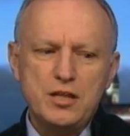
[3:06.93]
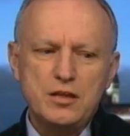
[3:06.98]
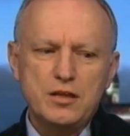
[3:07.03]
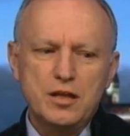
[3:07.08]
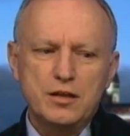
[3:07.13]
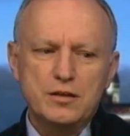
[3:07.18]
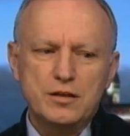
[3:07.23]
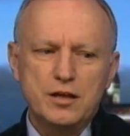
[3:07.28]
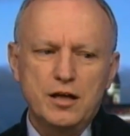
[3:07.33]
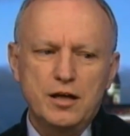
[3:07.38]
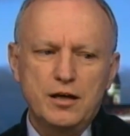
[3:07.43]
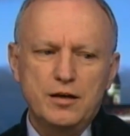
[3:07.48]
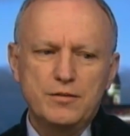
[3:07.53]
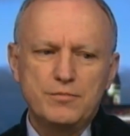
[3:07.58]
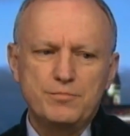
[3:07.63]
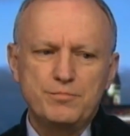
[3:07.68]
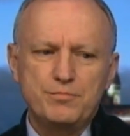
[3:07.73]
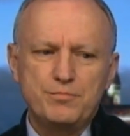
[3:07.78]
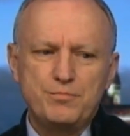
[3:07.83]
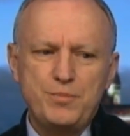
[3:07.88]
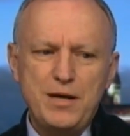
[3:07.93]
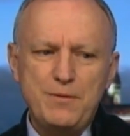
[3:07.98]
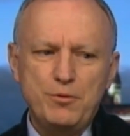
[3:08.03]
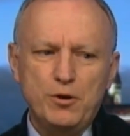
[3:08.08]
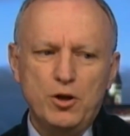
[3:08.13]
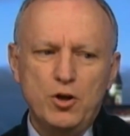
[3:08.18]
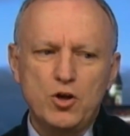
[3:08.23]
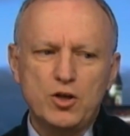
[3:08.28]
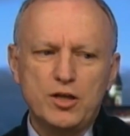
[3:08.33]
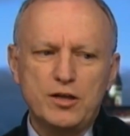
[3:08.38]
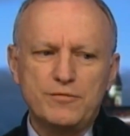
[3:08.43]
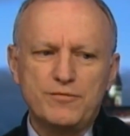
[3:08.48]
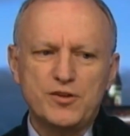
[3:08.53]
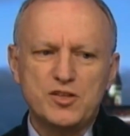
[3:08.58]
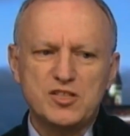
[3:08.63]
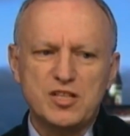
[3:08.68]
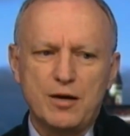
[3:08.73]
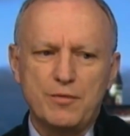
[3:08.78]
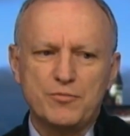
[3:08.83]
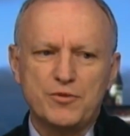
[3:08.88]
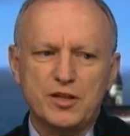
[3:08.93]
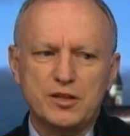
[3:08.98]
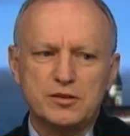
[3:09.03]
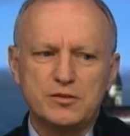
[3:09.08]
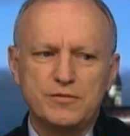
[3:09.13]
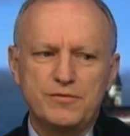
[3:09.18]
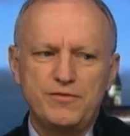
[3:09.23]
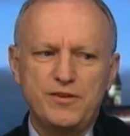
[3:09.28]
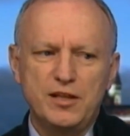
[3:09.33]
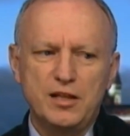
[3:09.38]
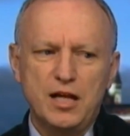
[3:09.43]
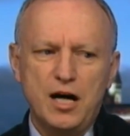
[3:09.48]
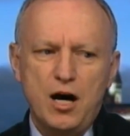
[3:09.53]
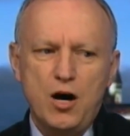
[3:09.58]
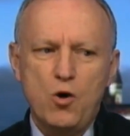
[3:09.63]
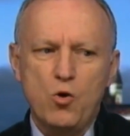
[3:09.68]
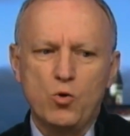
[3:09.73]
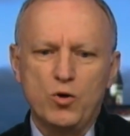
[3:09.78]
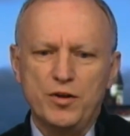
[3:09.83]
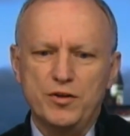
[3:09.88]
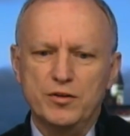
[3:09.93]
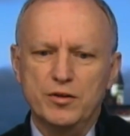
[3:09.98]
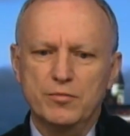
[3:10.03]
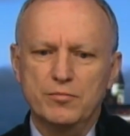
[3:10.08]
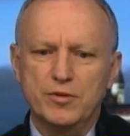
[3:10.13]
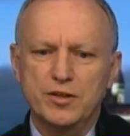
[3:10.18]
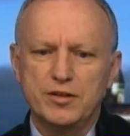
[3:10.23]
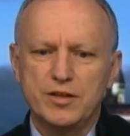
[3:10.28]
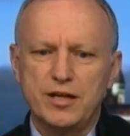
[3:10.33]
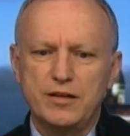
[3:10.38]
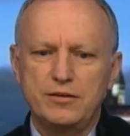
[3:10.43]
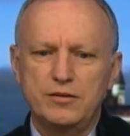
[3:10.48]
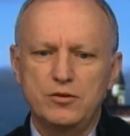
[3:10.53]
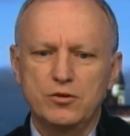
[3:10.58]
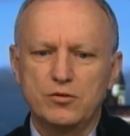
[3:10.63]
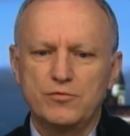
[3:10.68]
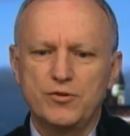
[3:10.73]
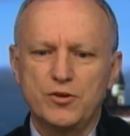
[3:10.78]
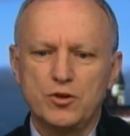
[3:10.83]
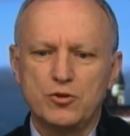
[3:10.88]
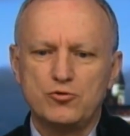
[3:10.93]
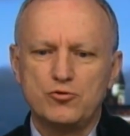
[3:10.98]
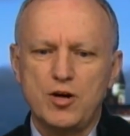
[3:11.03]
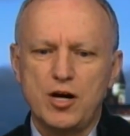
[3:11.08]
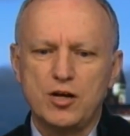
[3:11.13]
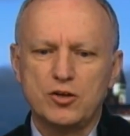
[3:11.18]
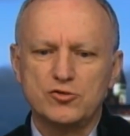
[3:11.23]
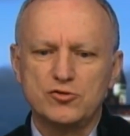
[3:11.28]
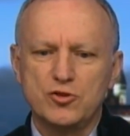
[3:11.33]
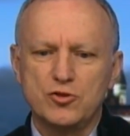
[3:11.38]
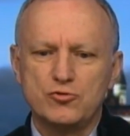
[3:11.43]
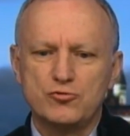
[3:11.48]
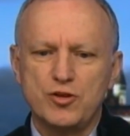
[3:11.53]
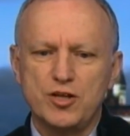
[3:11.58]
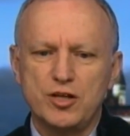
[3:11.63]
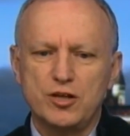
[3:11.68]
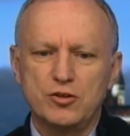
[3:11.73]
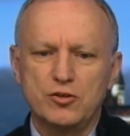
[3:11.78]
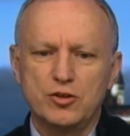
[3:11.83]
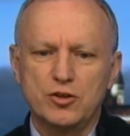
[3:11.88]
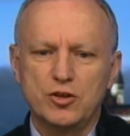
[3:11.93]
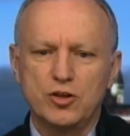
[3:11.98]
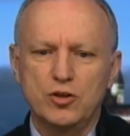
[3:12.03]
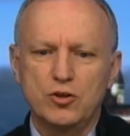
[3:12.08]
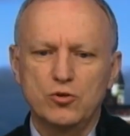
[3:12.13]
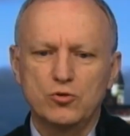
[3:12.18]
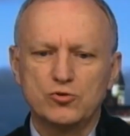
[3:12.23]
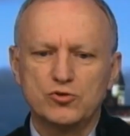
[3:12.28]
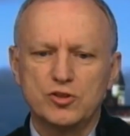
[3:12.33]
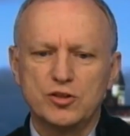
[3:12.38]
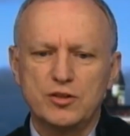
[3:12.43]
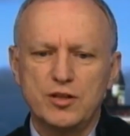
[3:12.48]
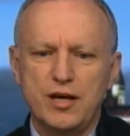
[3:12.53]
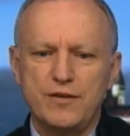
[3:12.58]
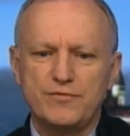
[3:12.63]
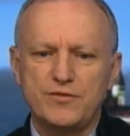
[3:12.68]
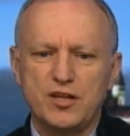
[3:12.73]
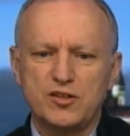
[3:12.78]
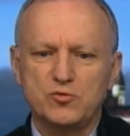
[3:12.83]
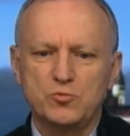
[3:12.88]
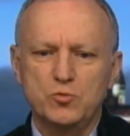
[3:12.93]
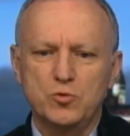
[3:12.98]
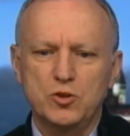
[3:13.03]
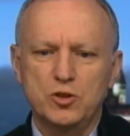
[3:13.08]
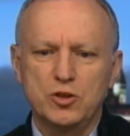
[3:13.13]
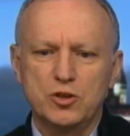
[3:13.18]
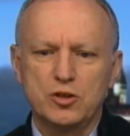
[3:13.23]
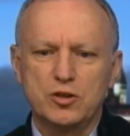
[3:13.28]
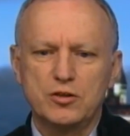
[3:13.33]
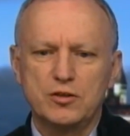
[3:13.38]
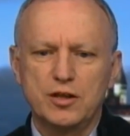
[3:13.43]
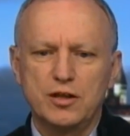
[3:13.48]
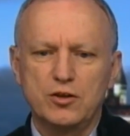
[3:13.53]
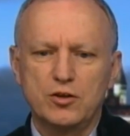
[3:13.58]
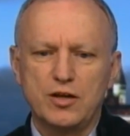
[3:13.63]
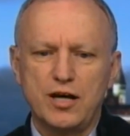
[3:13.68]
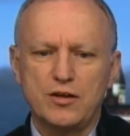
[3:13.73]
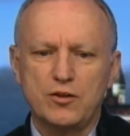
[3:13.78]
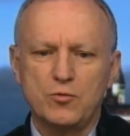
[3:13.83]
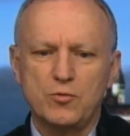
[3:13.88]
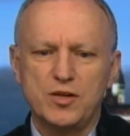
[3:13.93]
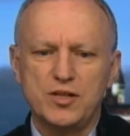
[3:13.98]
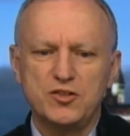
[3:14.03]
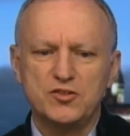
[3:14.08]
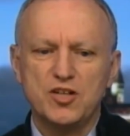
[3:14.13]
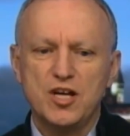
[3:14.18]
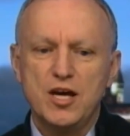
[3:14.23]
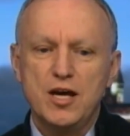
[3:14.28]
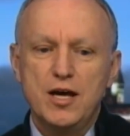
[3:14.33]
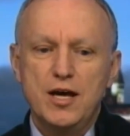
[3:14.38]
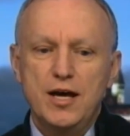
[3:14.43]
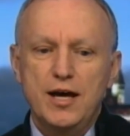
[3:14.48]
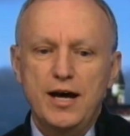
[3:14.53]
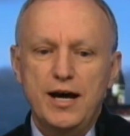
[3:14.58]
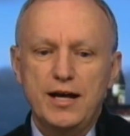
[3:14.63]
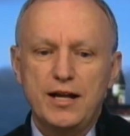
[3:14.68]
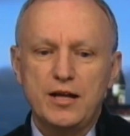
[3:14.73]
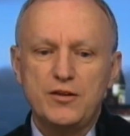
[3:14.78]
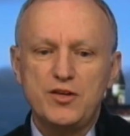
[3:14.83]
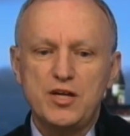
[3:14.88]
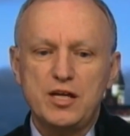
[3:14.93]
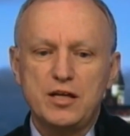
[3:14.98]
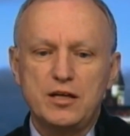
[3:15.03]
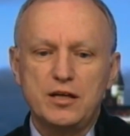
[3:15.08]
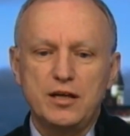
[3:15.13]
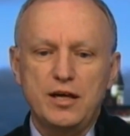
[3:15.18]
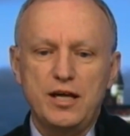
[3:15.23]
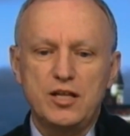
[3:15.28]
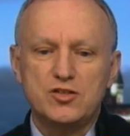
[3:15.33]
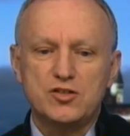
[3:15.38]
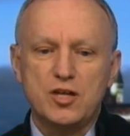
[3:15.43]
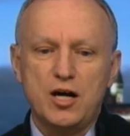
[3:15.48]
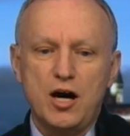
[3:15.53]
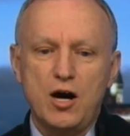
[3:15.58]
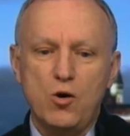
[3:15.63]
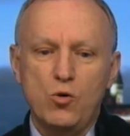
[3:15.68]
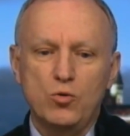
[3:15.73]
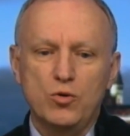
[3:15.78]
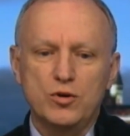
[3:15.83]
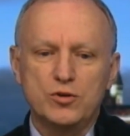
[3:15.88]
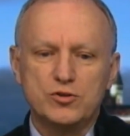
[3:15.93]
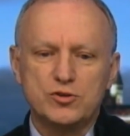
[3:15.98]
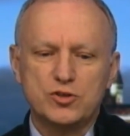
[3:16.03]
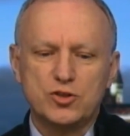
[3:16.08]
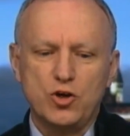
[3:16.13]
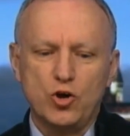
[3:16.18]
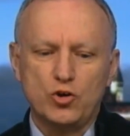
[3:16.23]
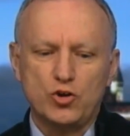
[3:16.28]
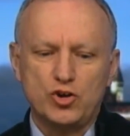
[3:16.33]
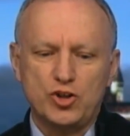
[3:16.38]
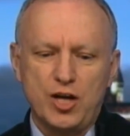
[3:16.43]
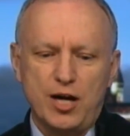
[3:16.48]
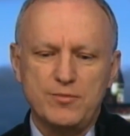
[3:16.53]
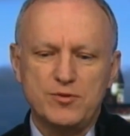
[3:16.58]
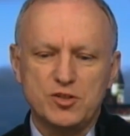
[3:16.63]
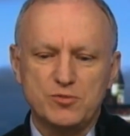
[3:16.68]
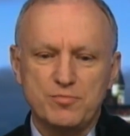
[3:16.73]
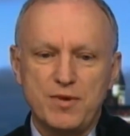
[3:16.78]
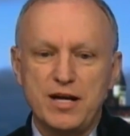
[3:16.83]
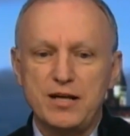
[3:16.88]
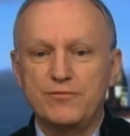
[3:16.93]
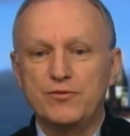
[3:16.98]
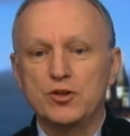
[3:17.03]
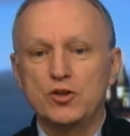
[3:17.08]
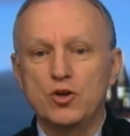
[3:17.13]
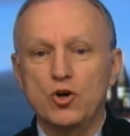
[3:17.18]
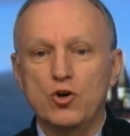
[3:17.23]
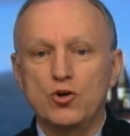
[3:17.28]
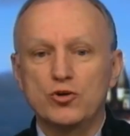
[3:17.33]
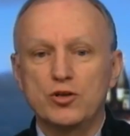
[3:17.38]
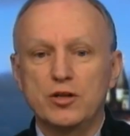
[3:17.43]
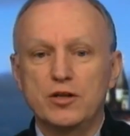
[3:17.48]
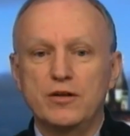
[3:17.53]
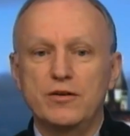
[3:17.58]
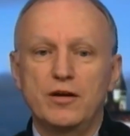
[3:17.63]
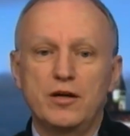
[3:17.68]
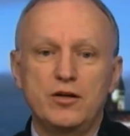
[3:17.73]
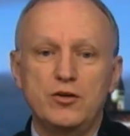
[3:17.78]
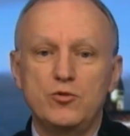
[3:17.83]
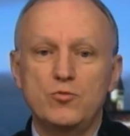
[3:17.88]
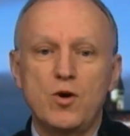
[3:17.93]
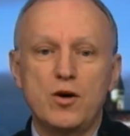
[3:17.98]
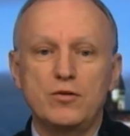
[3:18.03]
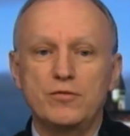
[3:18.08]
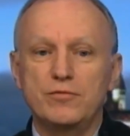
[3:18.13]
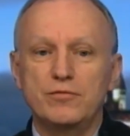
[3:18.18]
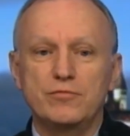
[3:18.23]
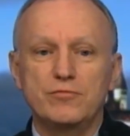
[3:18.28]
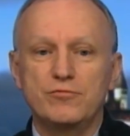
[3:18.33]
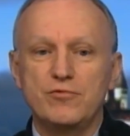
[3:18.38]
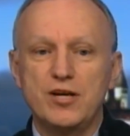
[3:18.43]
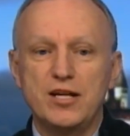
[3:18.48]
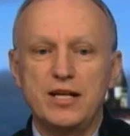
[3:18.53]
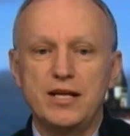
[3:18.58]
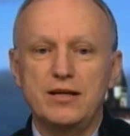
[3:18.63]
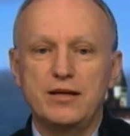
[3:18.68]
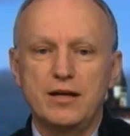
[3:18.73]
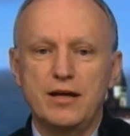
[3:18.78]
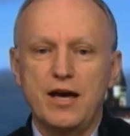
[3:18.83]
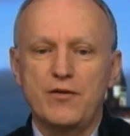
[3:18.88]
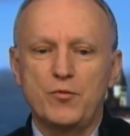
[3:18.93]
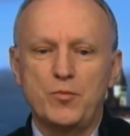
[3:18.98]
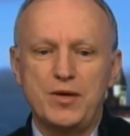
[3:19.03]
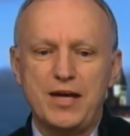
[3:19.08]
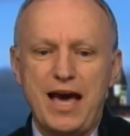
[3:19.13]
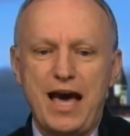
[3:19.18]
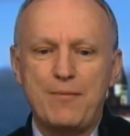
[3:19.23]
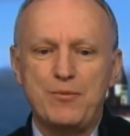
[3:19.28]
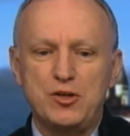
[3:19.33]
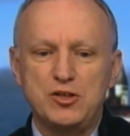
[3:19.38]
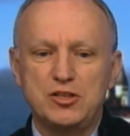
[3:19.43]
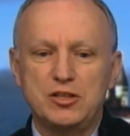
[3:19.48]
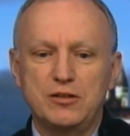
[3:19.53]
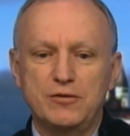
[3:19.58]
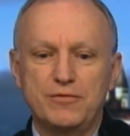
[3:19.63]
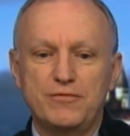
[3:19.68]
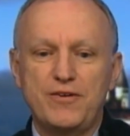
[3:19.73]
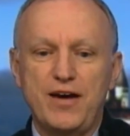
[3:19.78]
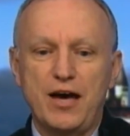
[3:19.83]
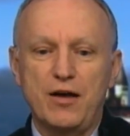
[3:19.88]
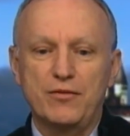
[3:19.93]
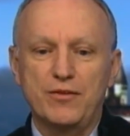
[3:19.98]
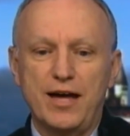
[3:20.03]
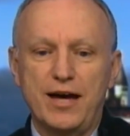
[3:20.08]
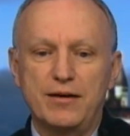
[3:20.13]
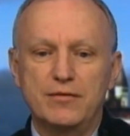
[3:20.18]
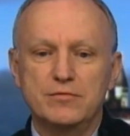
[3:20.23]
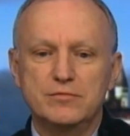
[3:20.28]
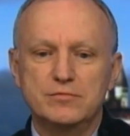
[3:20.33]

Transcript: that the people are looking for something to fill a hole in them, and they look for the drugs and the drink and the girls, and that doesn't work. They look other ways. And I think it's the hole that's God-shaped, it's made for God, and you won't really ever be happy till you've found that.